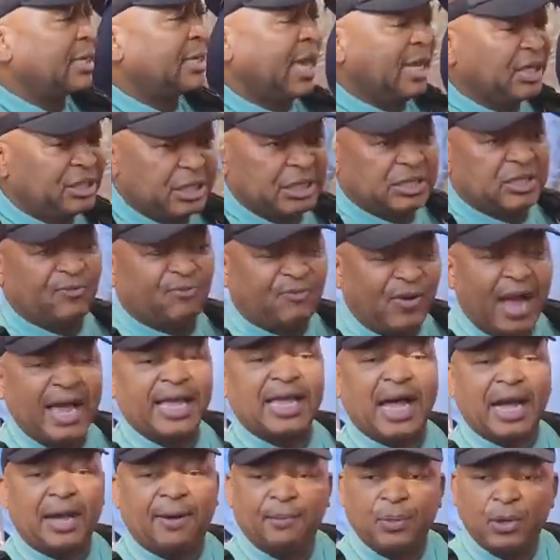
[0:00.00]
catches
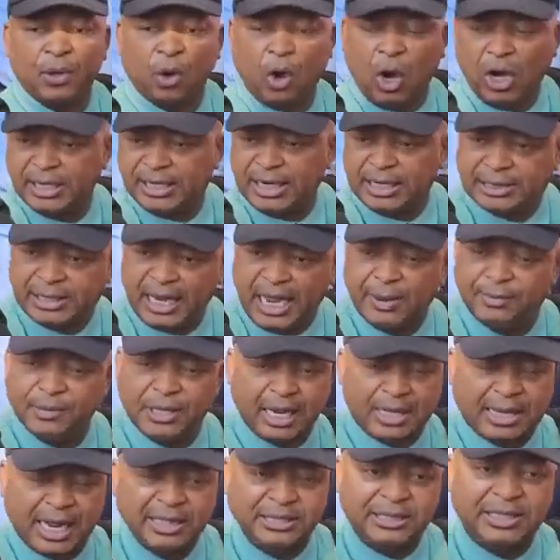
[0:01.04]
fire all the time.
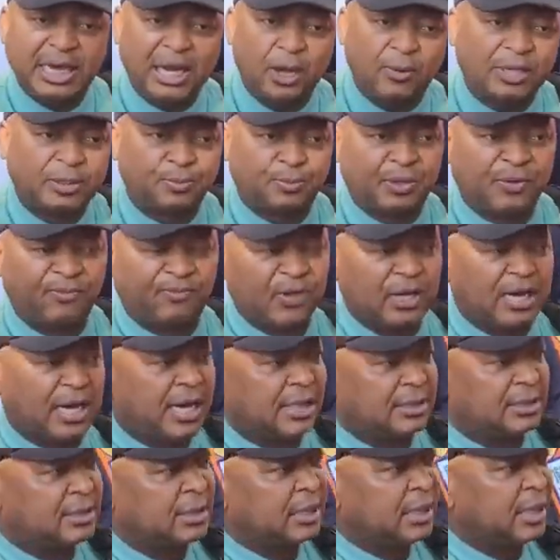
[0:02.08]
The councillor was briefing
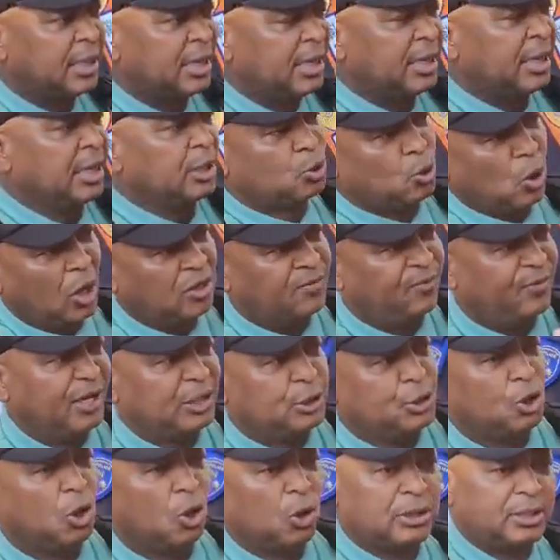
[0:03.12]
us. He's got
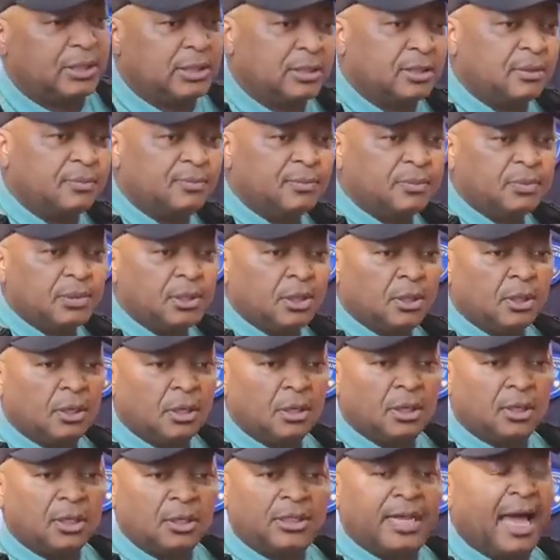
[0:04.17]
videos.
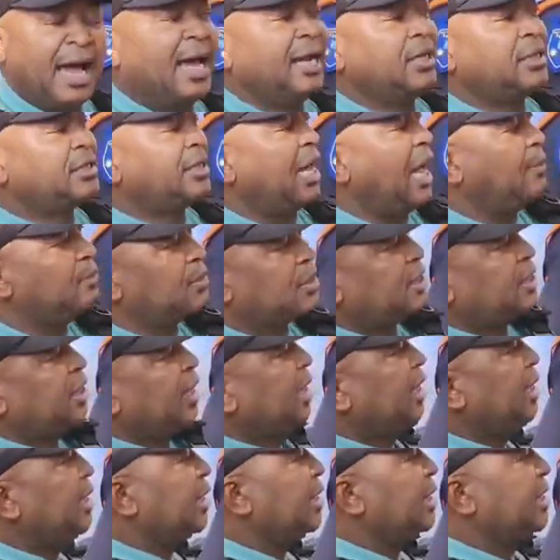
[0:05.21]
Then some
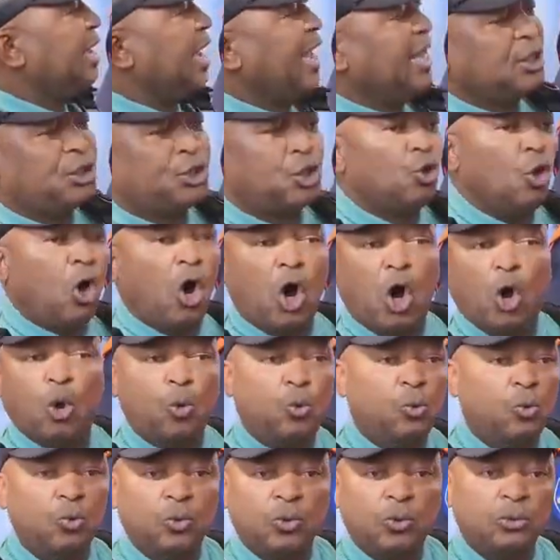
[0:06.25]
Siri
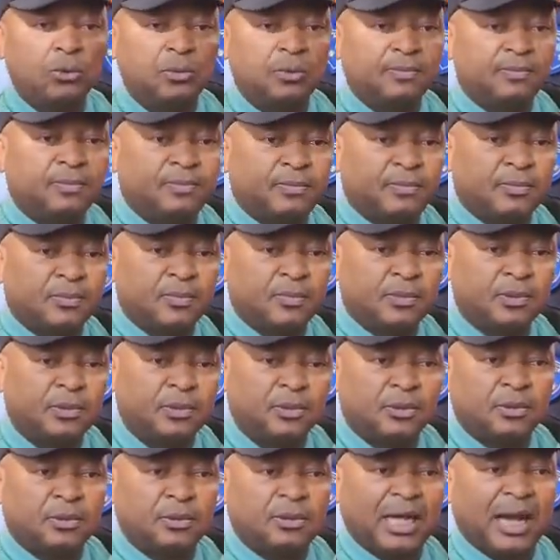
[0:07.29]
NGO,
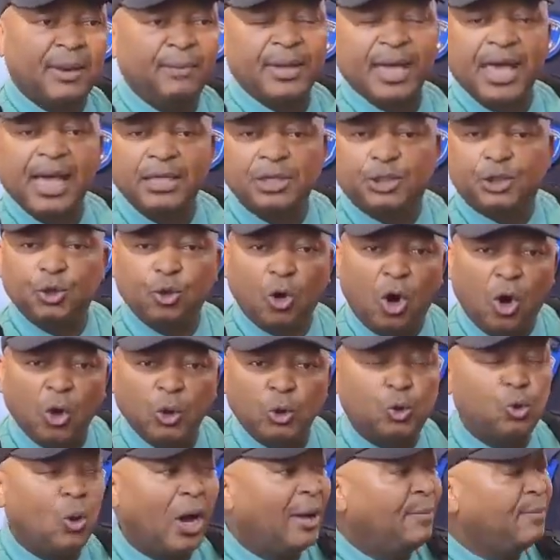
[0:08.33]
some
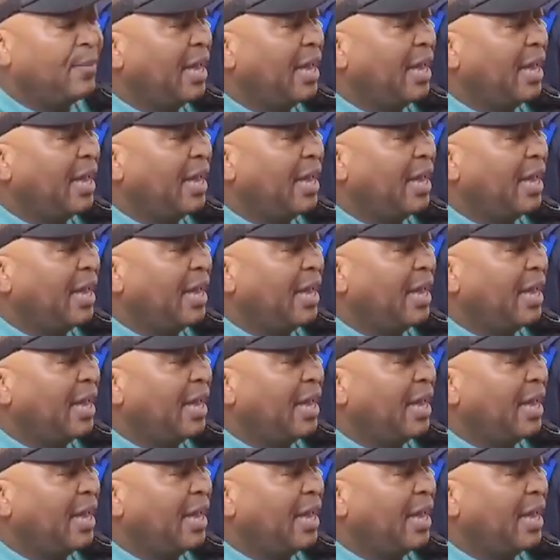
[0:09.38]
NGOs who are